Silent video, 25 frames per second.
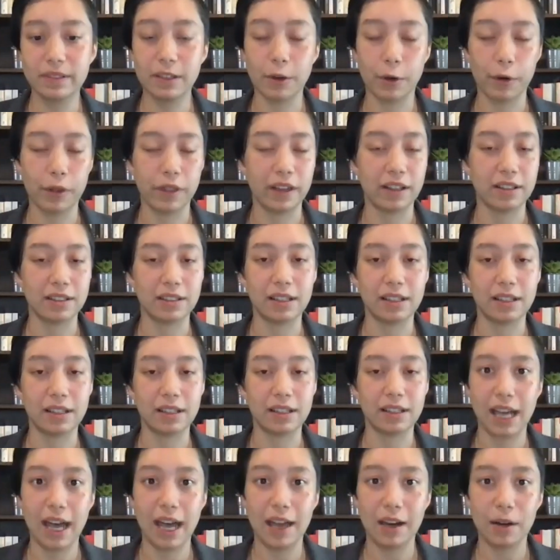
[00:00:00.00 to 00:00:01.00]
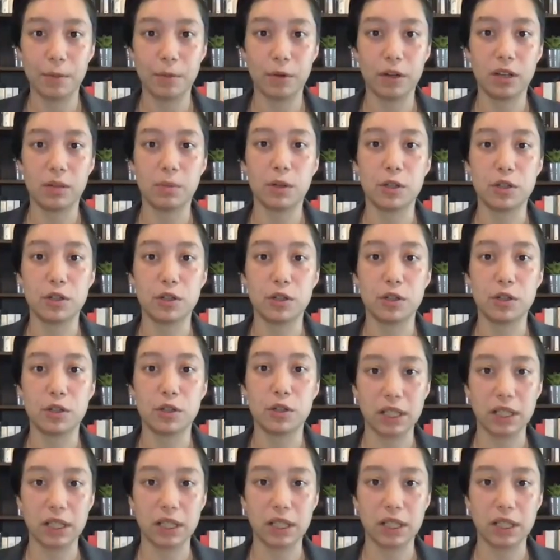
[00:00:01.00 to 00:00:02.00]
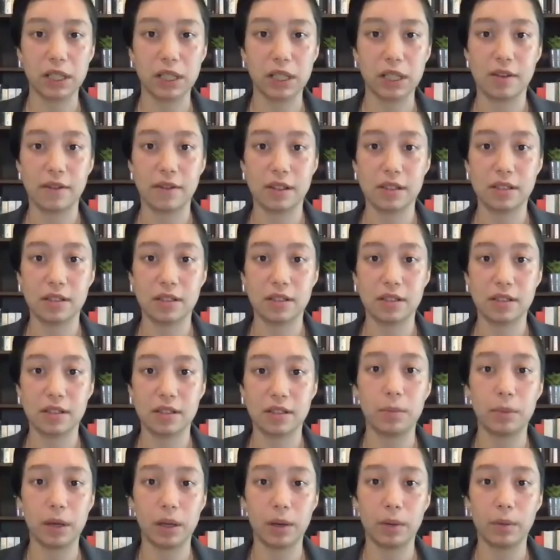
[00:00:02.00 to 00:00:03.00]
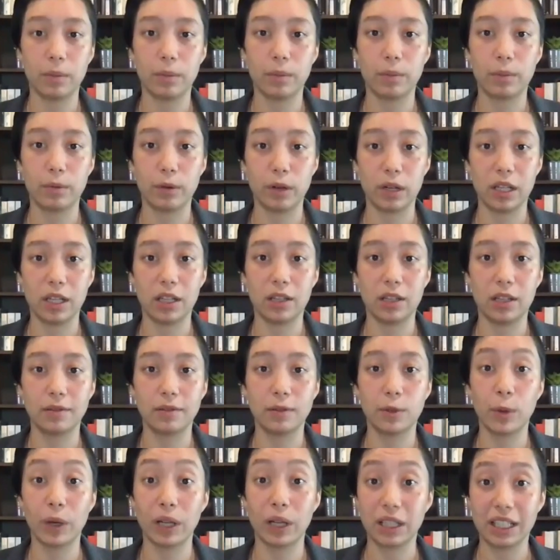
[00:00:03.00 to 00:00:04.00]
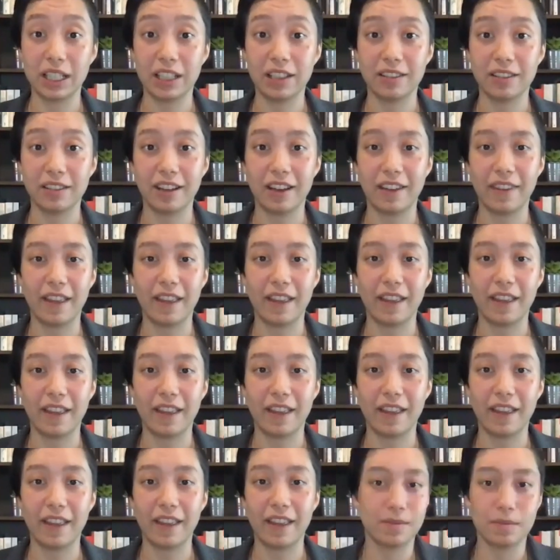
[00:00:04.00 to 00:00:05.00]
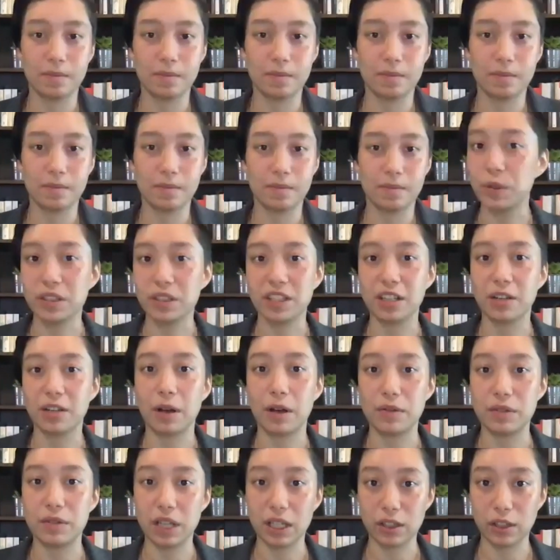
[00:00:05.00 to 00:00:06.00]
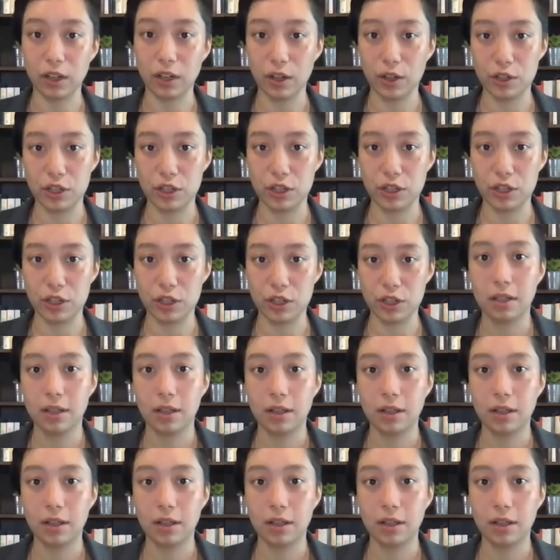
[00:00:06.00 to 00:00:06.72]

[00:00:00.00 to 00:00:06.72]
or things I'd like to add are pretty much all related to stuff that's developing pretty quickly. And that's mostly around technology.